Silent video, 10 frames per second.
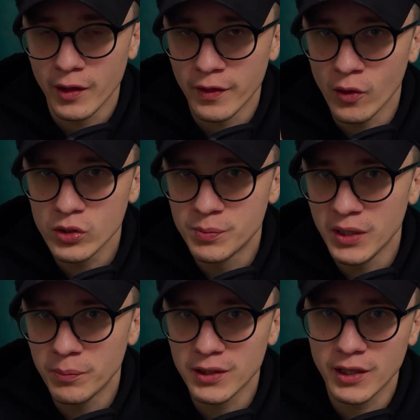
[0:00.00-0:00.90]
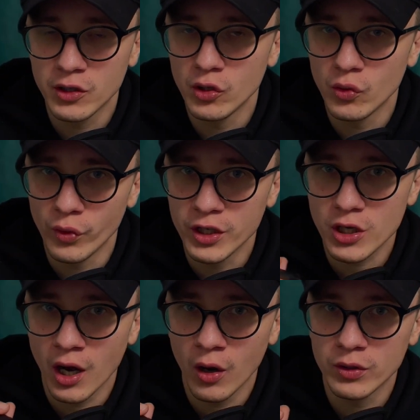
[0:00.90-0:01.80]
Those people that you reach
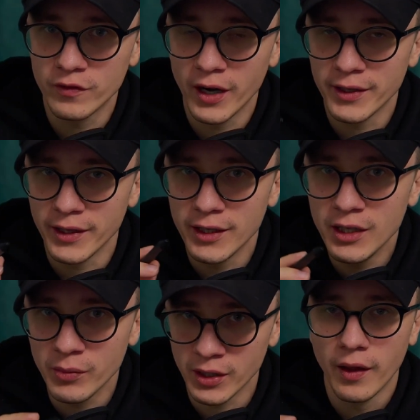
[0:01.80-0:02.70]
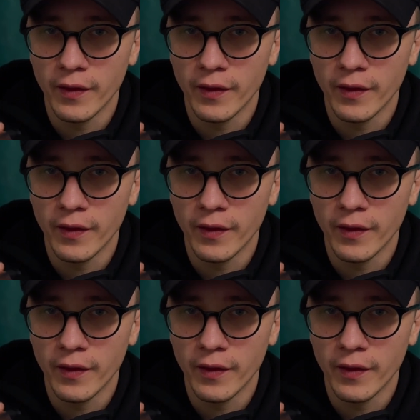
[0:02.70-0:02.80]
out via the email,